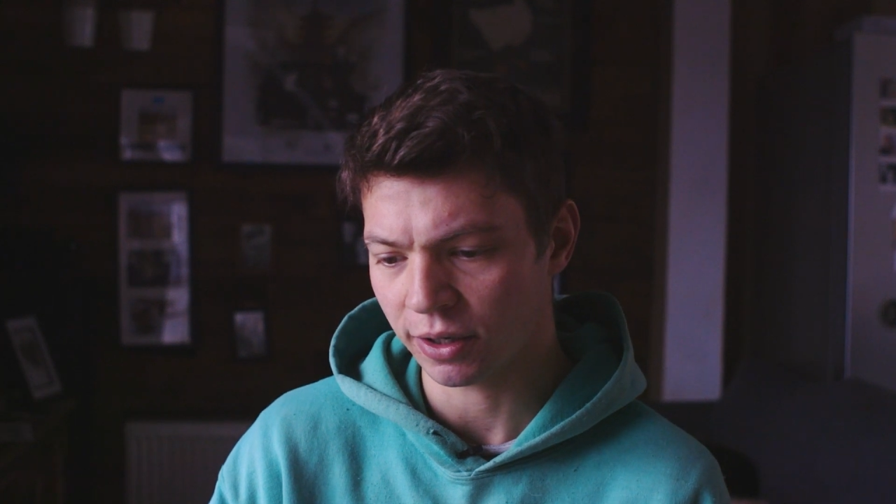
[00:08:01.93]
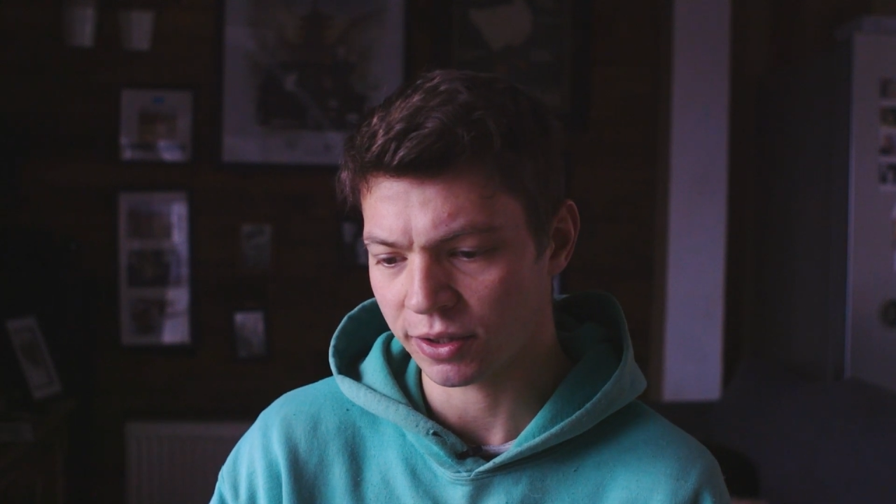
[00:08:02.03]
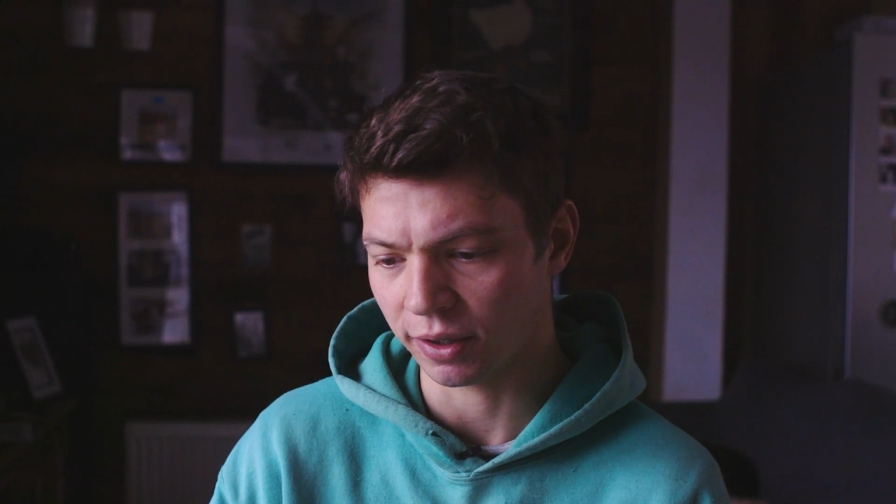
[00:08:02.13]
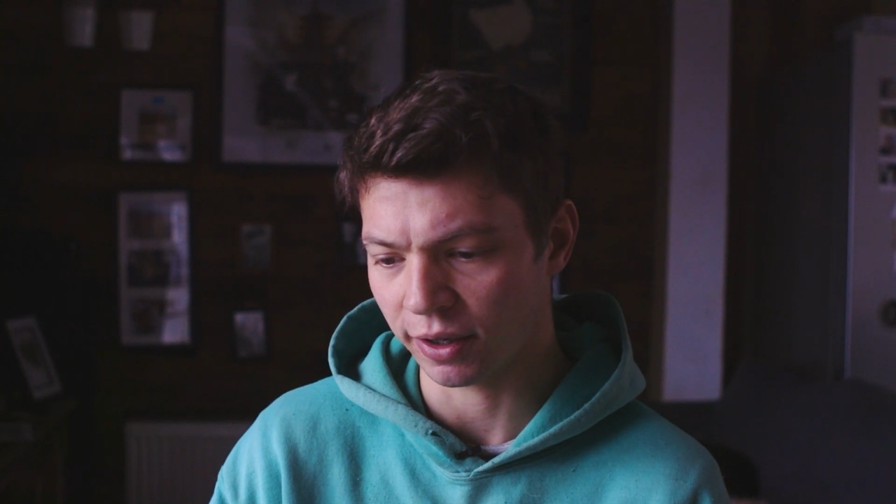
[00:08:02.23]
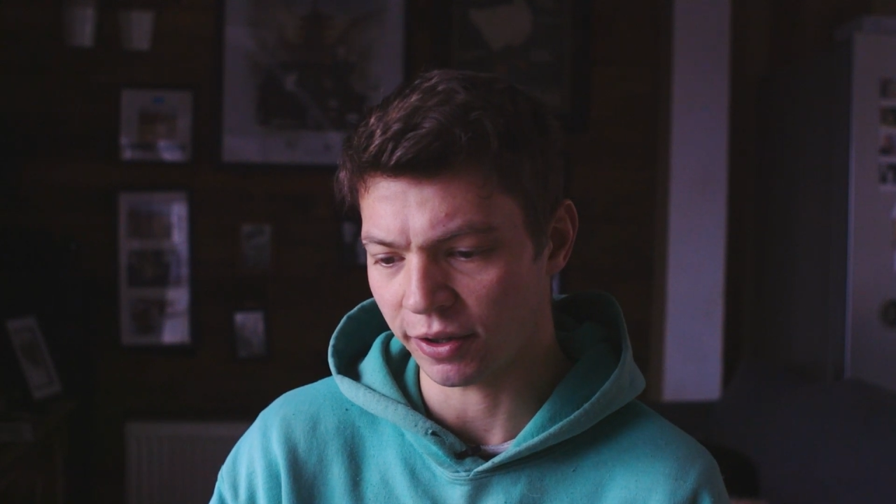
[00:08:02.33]

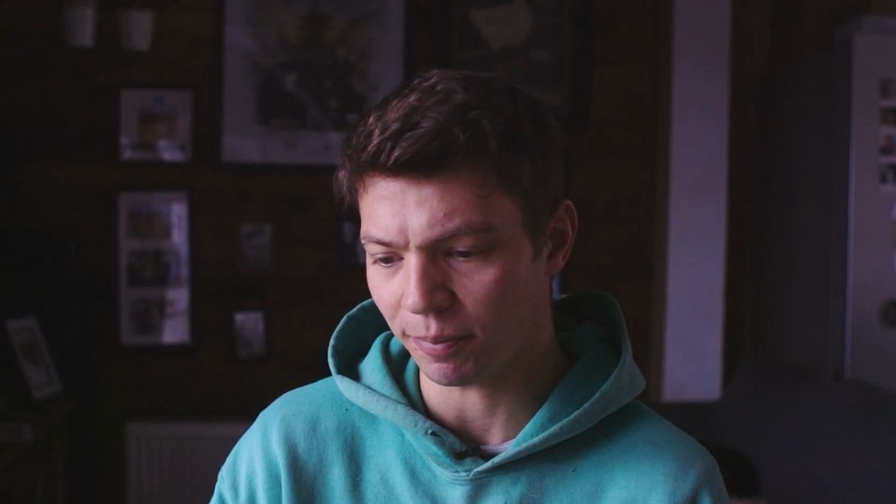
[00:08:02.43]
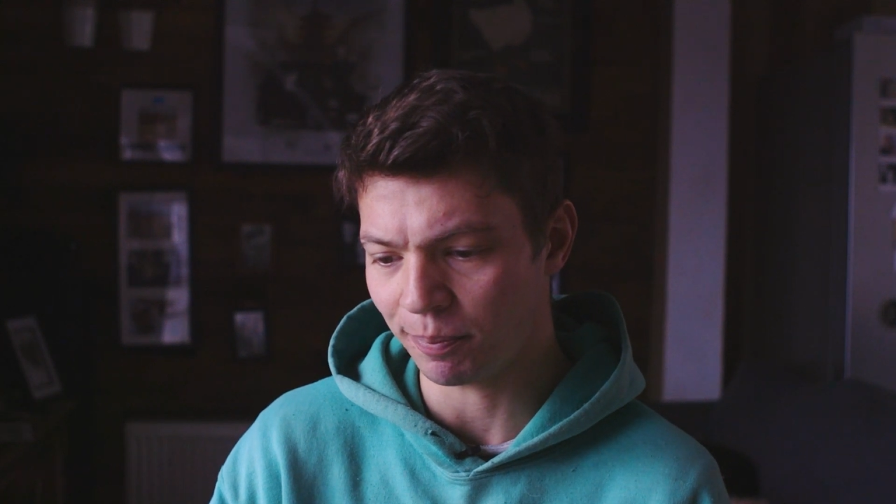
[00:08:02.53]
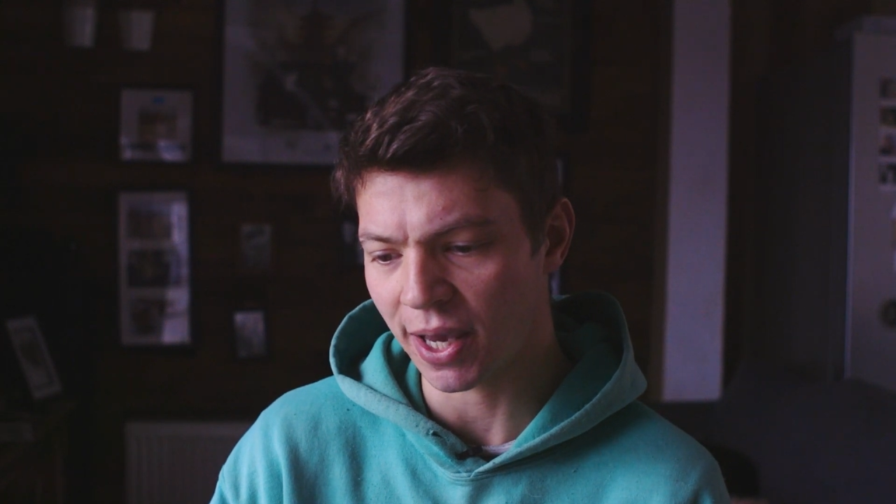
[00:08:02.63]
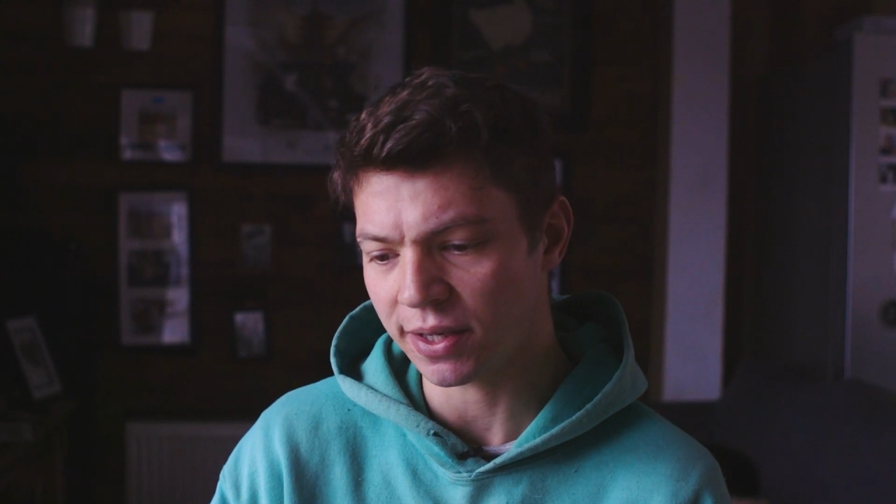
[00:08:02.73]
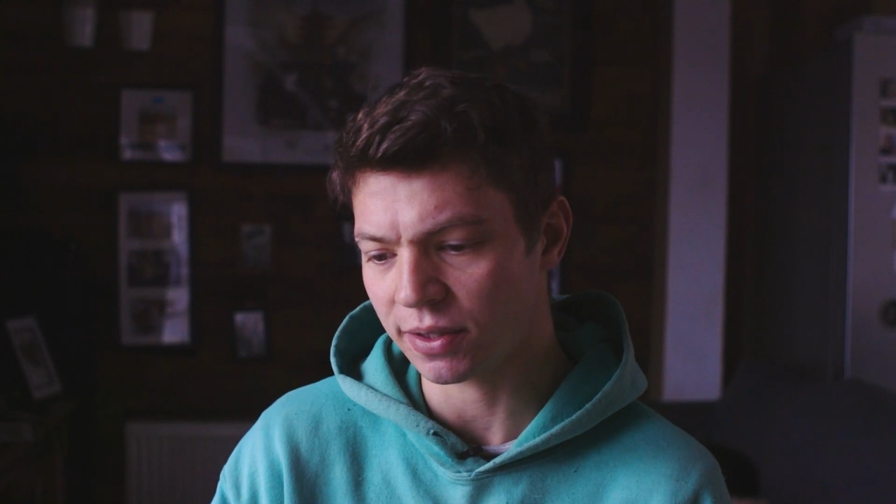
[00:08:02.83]
to learn the
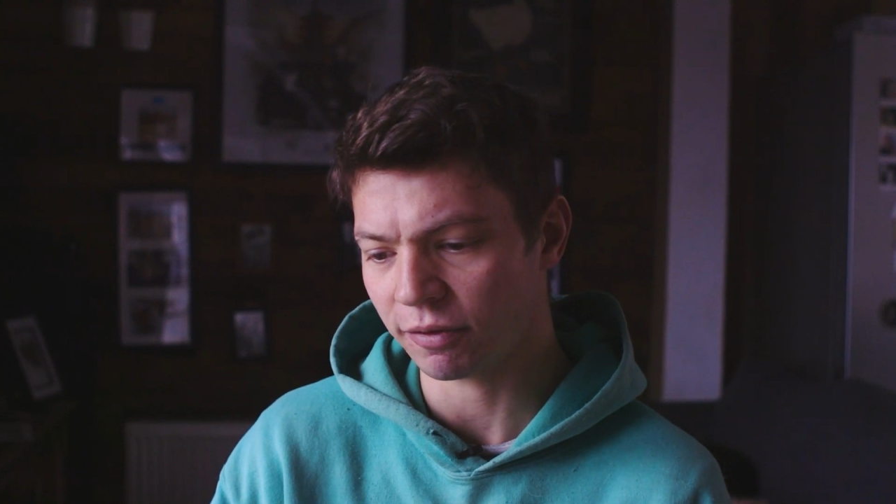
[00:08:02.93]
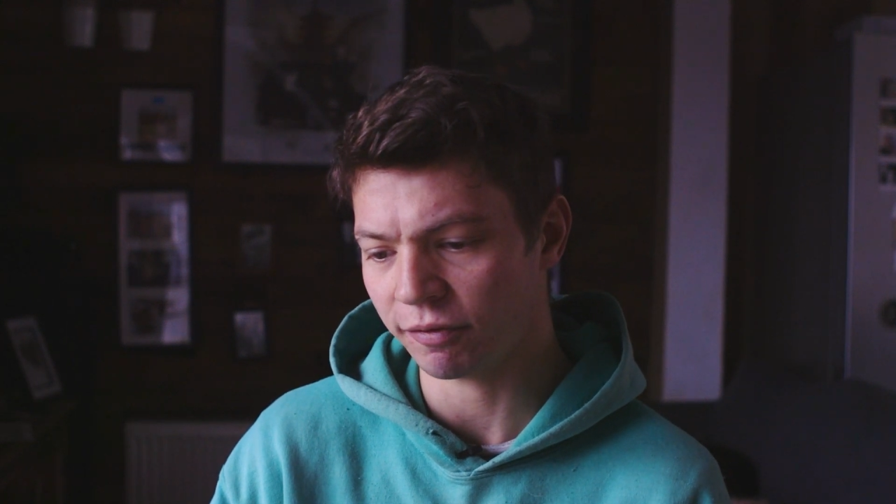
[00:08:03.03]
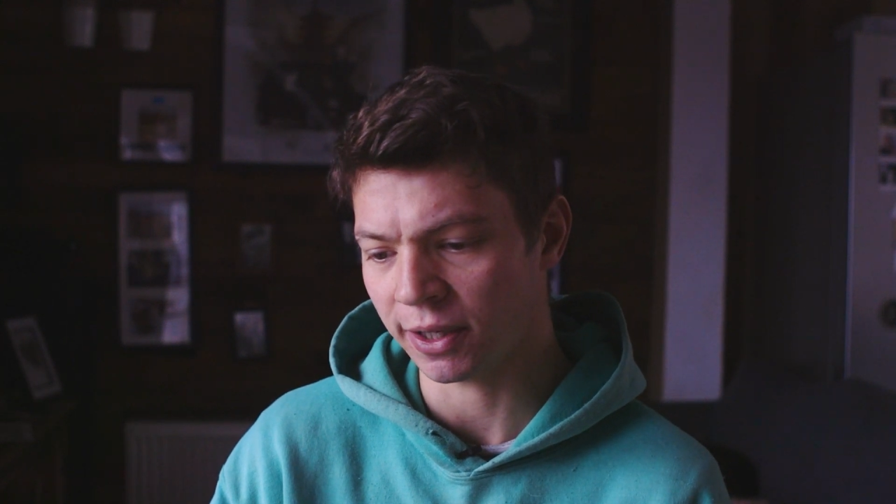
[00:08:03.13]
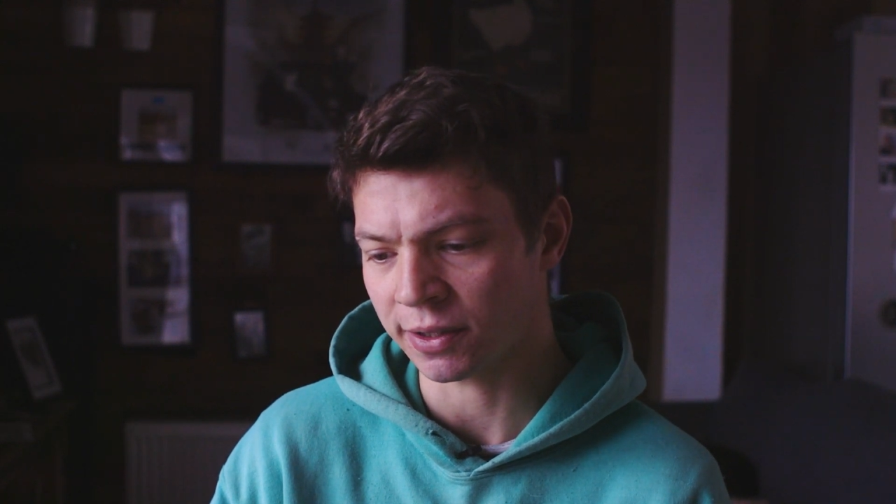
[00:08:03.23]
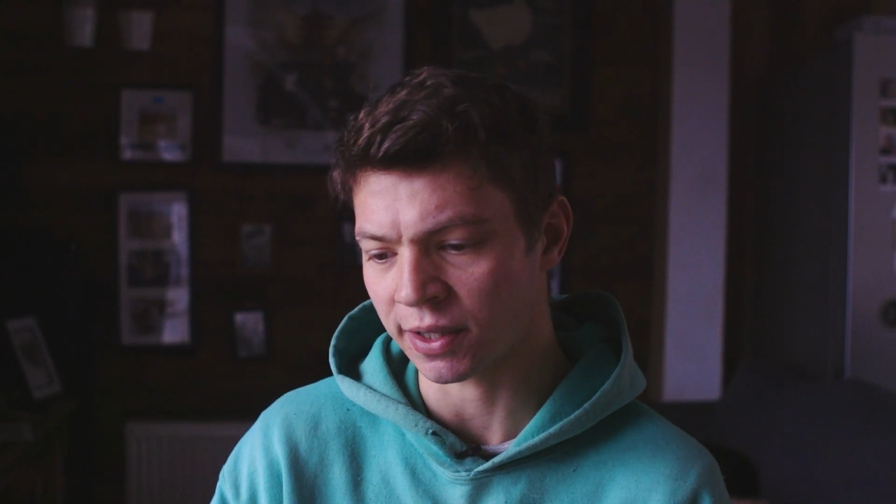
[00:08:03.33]
basic
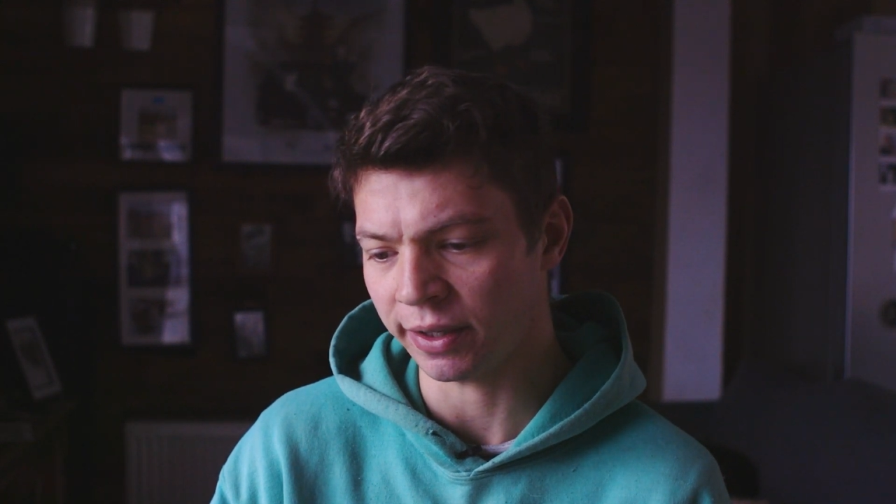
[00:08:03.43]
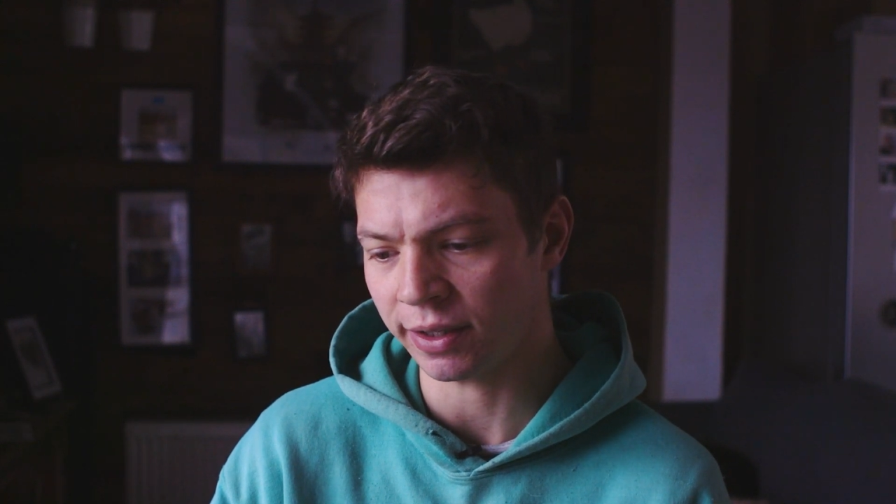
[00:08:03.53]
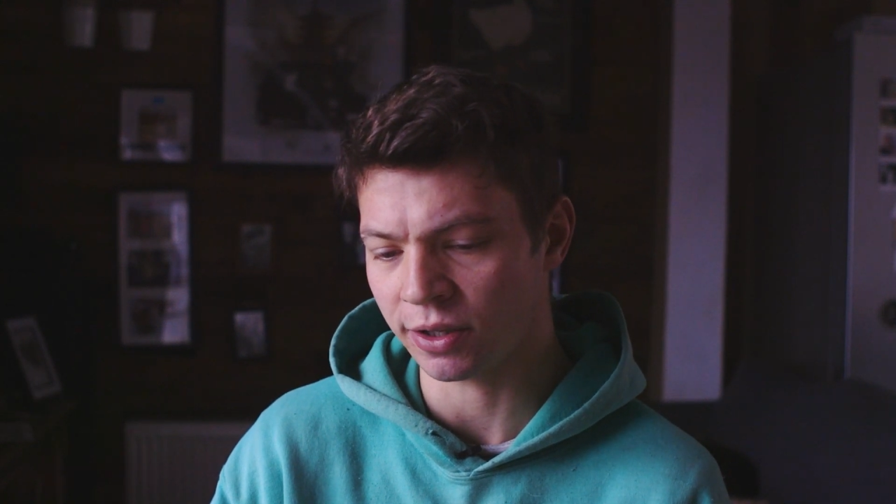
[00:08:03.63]
things I need